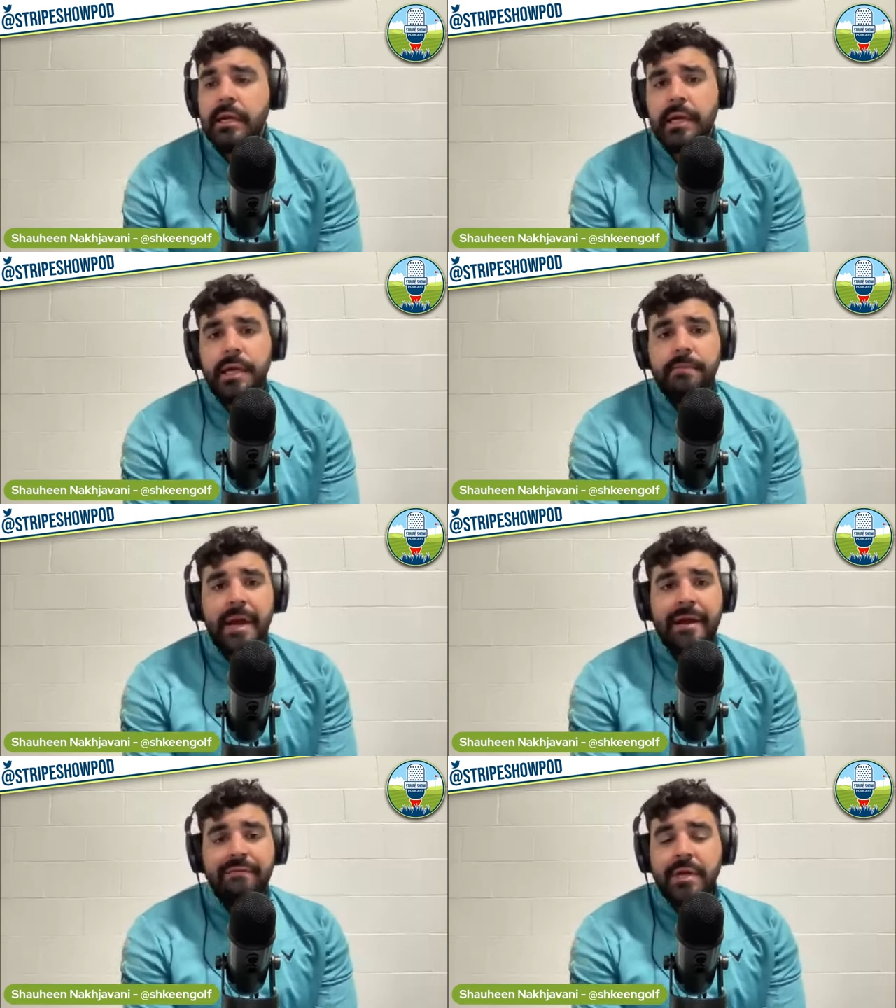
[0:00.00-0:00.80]
I
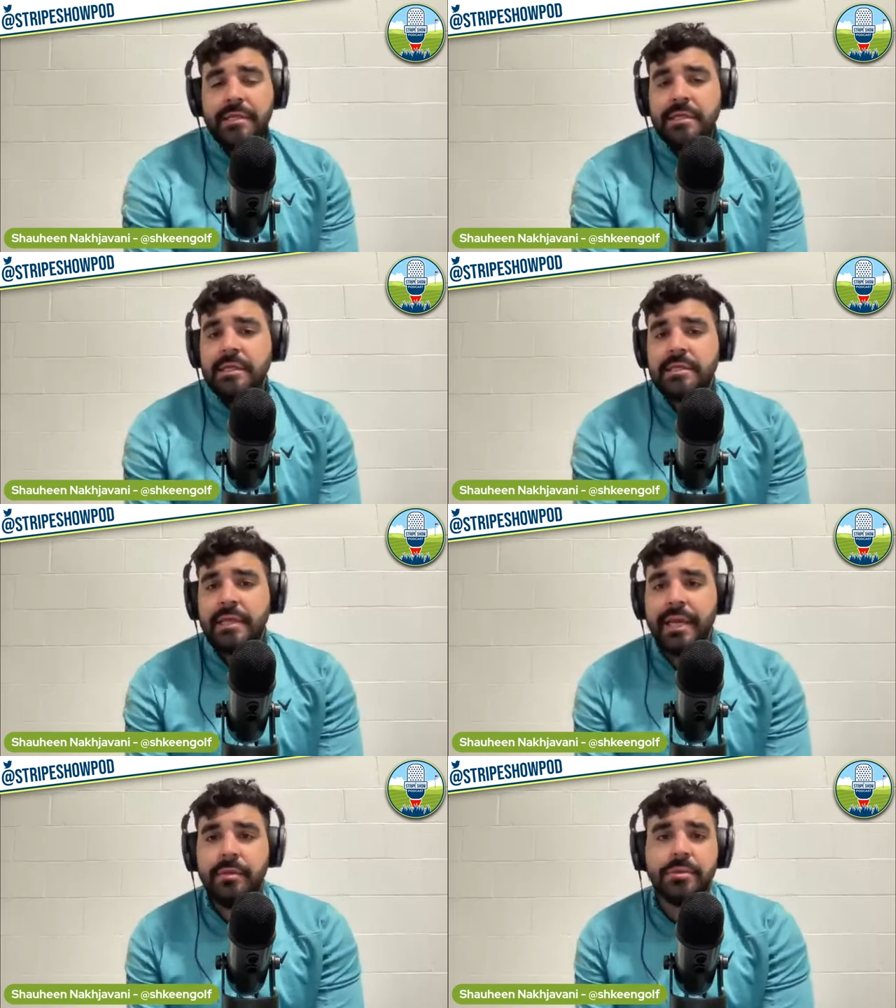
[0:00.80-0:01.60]
have not seen his
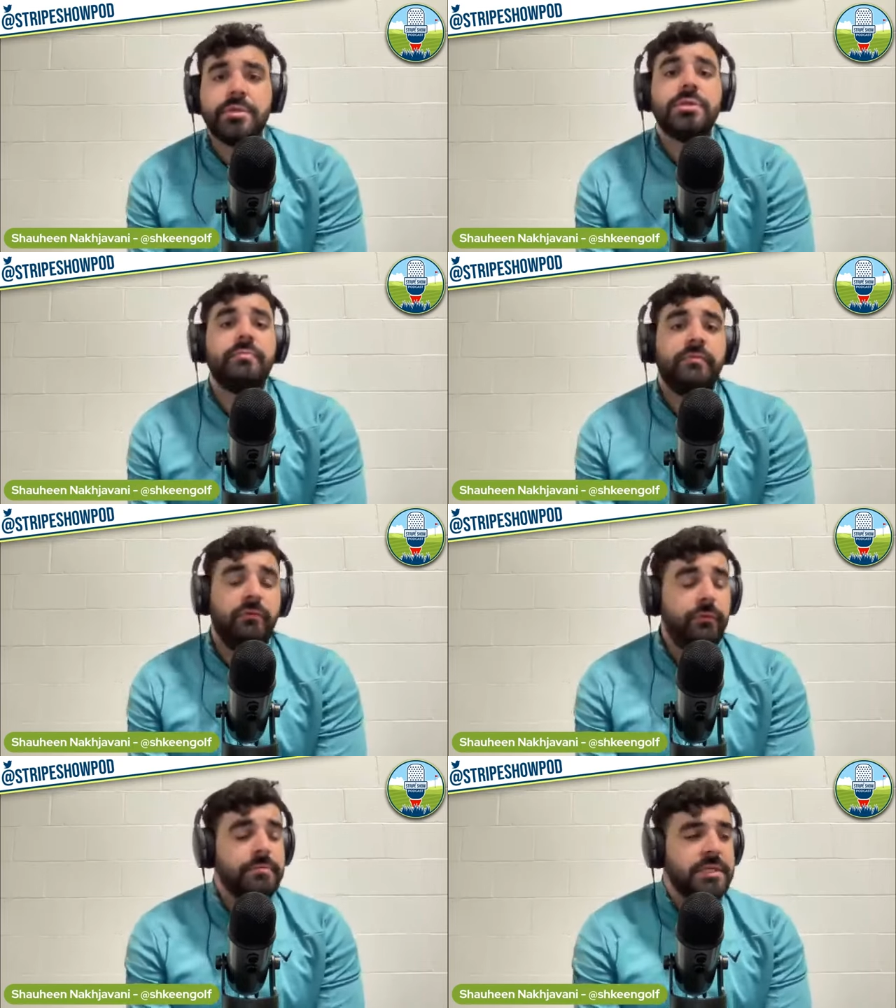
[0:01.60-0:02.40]
data, but just
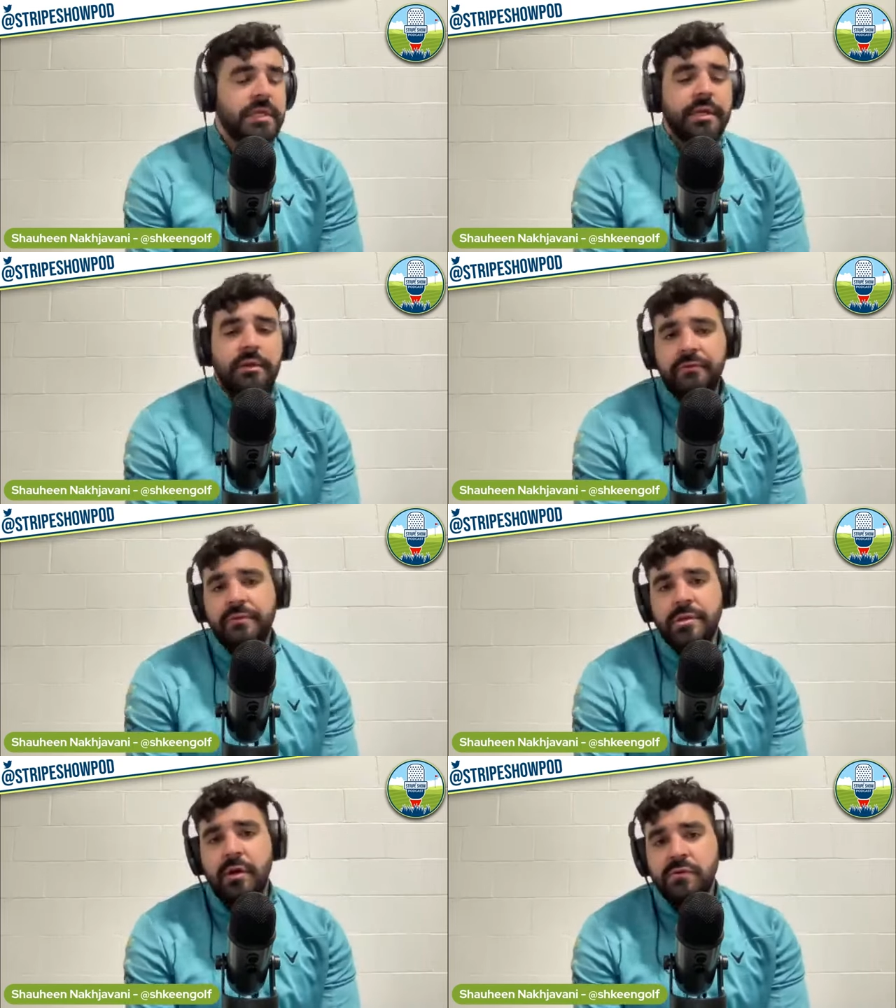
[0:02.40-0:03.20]
from seeing enough of
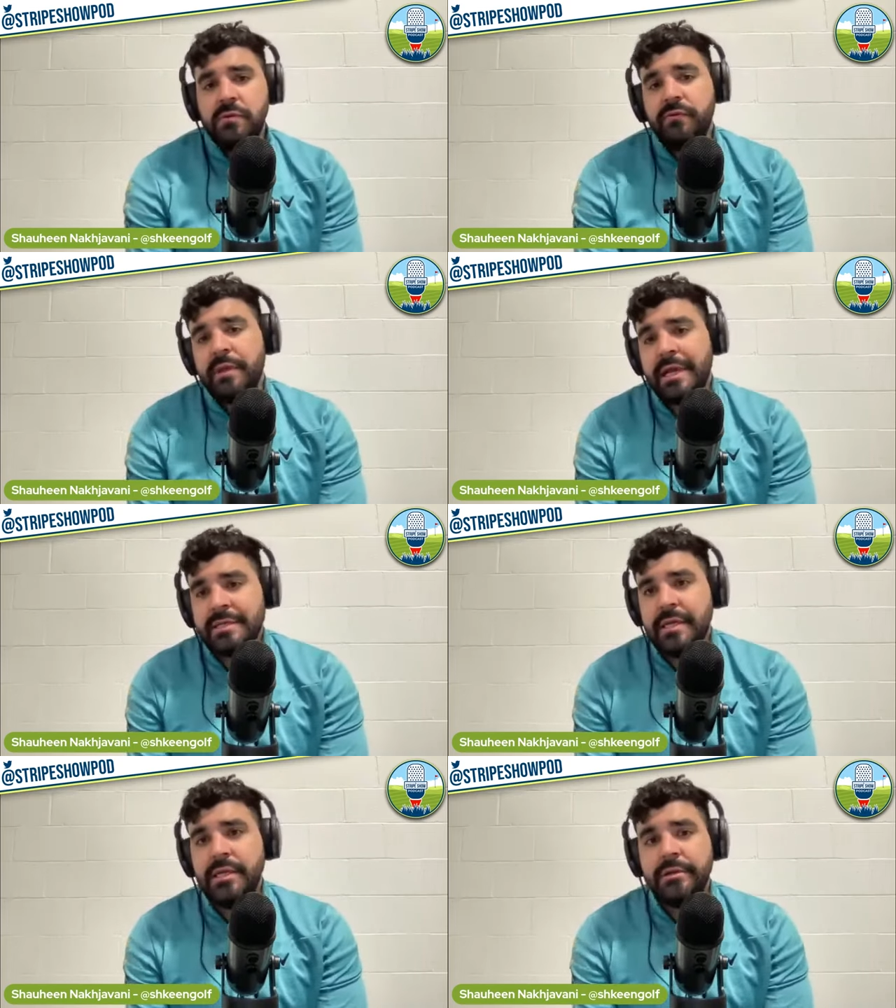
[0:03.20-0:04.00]
his golf swing over the
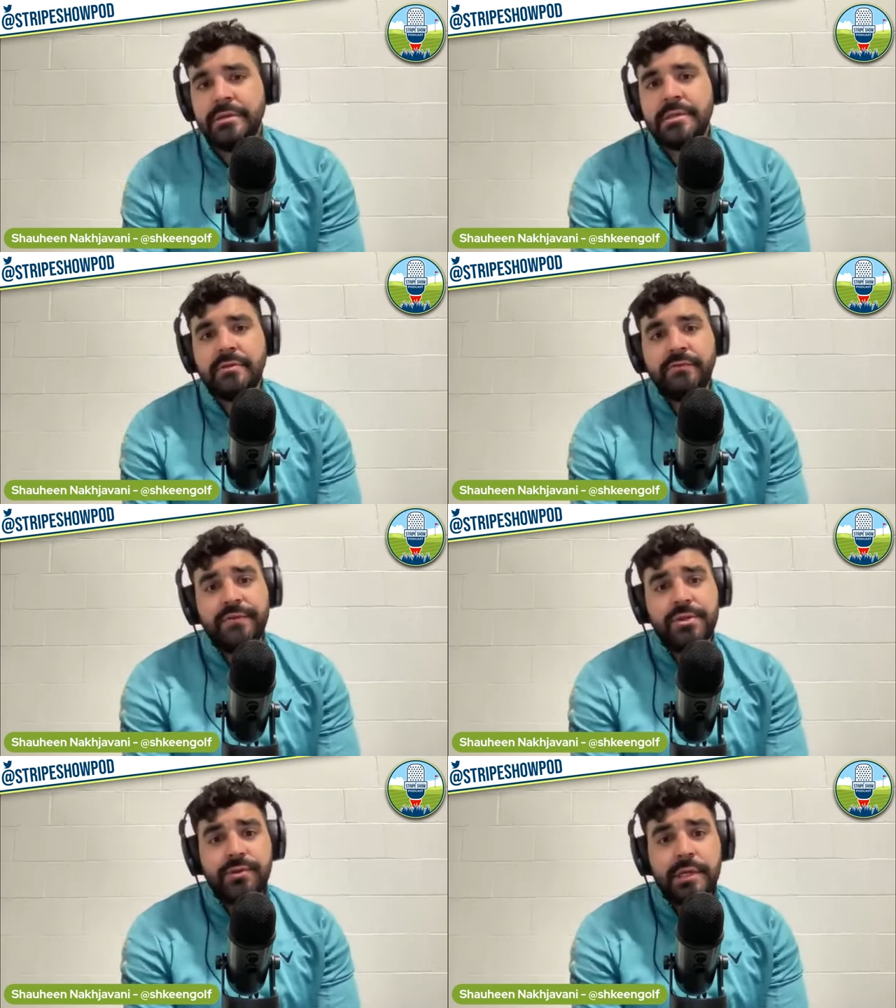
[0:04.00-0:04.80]
last 10 years,
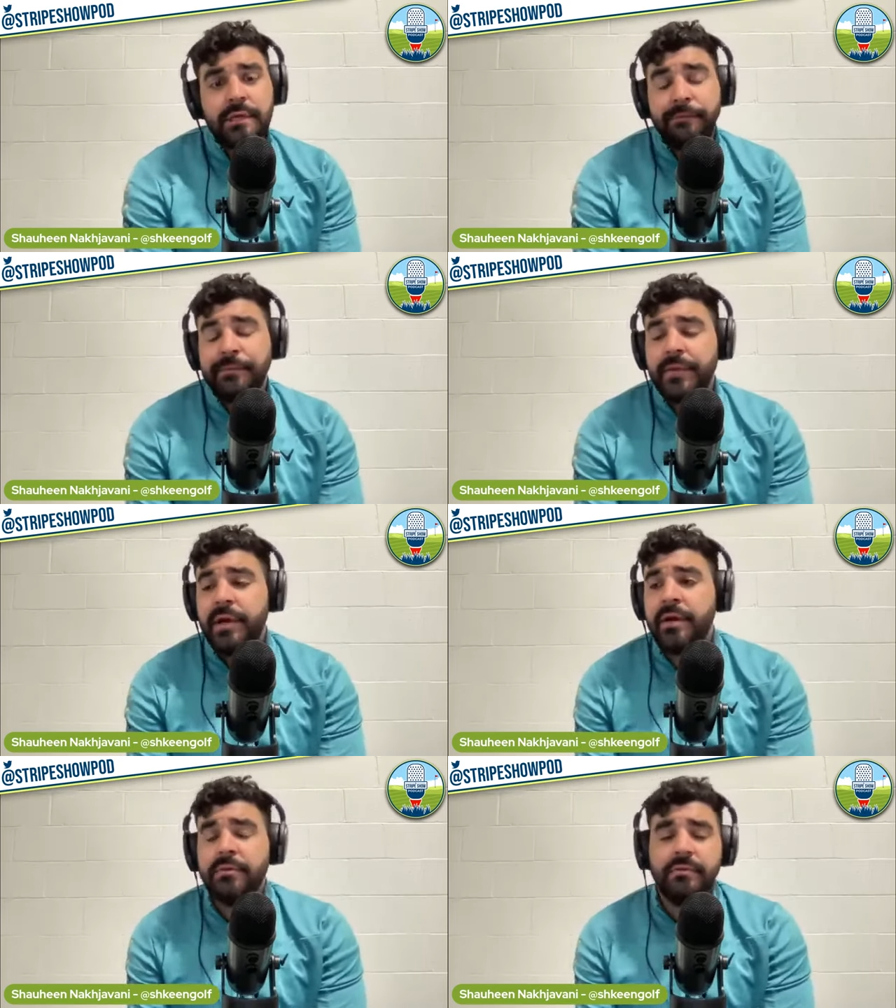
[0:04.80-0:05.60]
visually
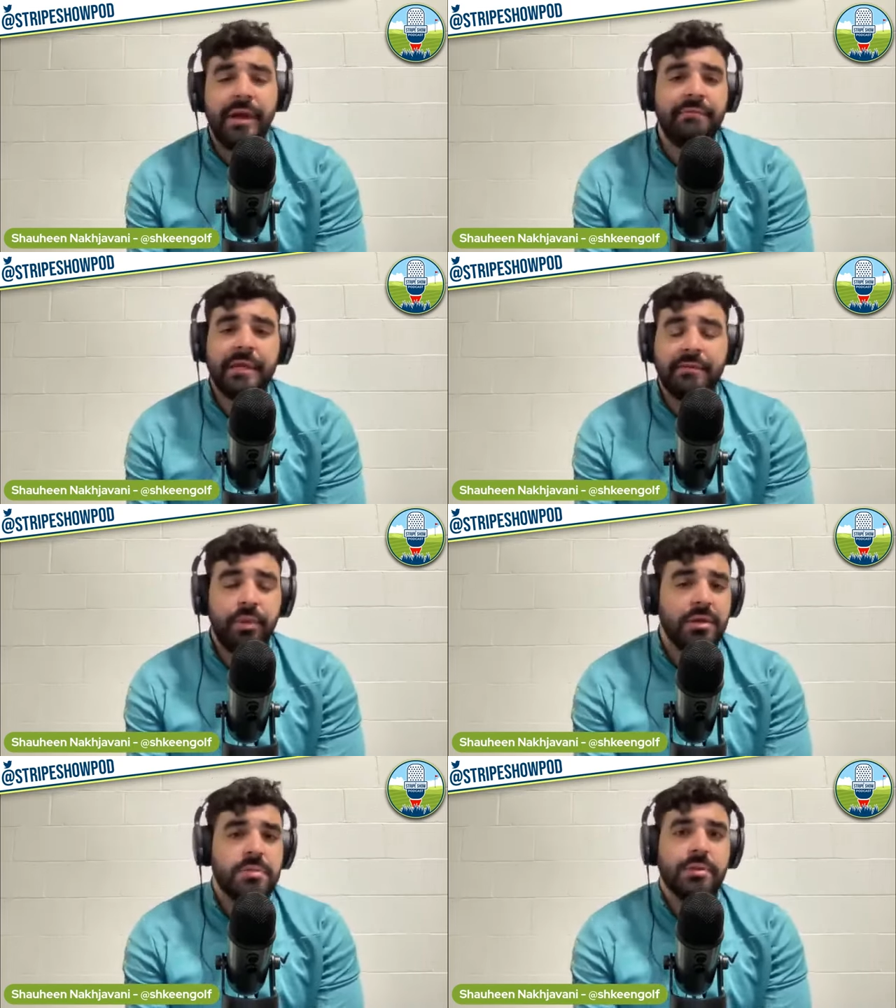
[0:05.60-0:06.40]
on every
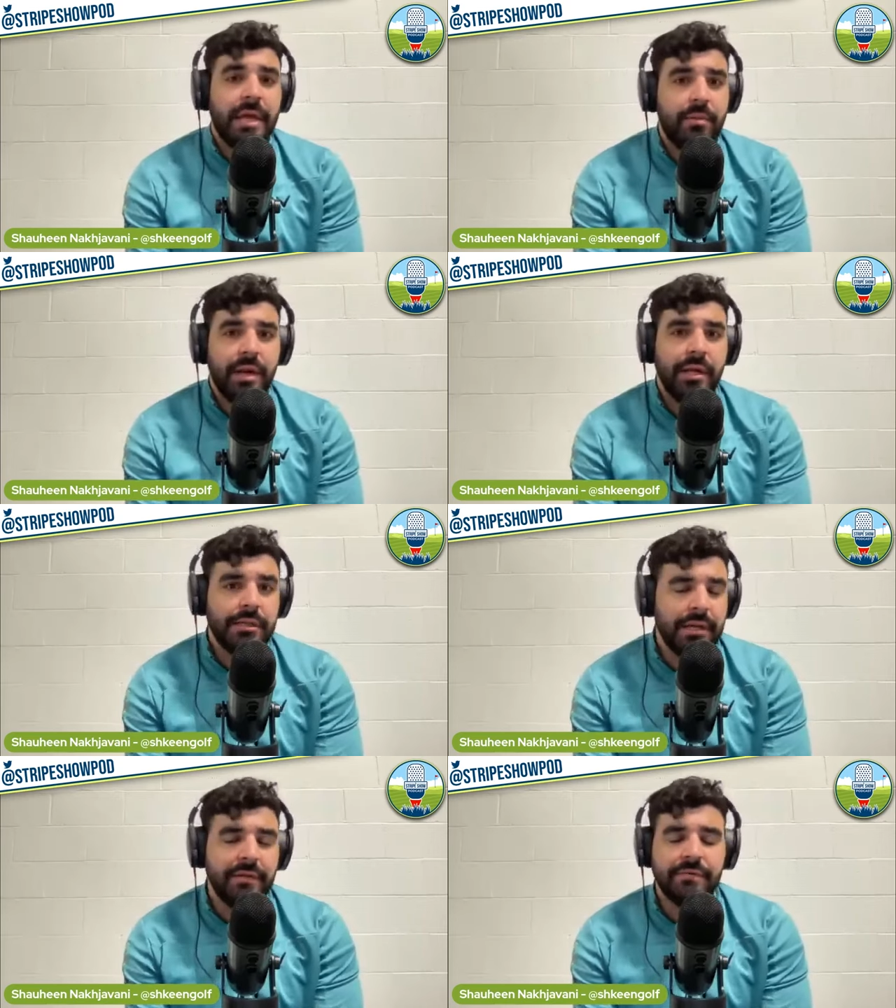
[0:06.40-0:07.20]
possible camera
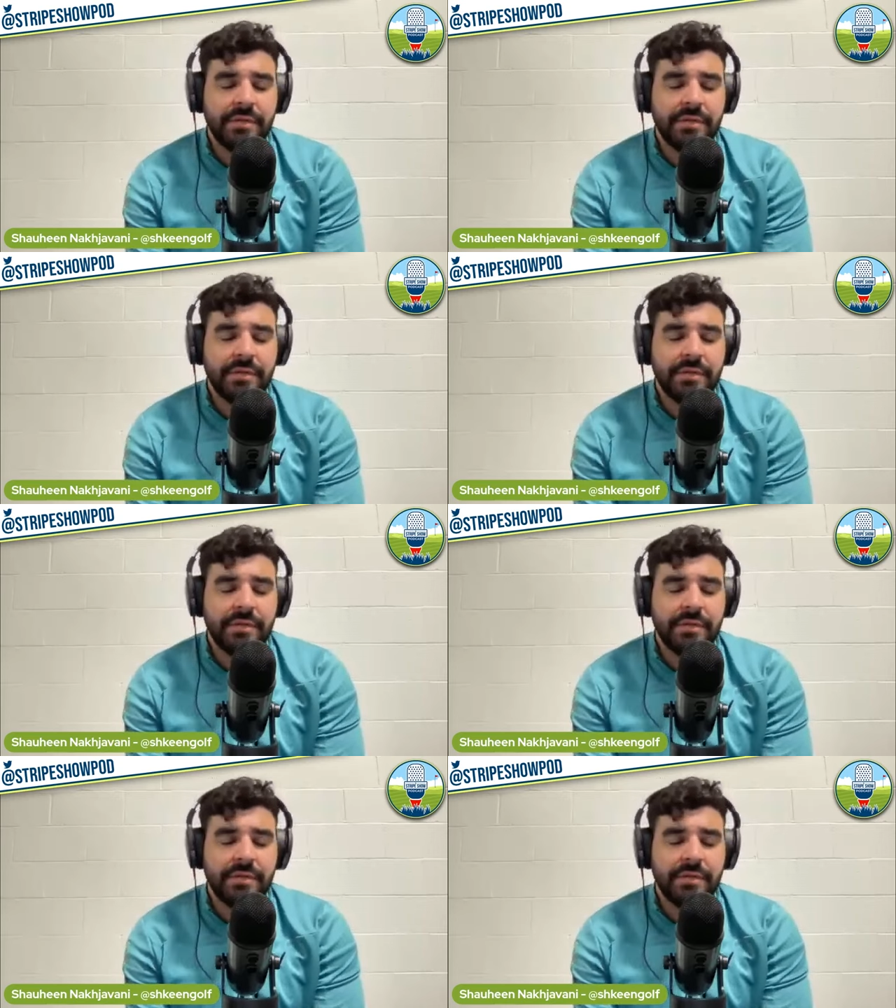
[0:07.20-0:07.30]
angle,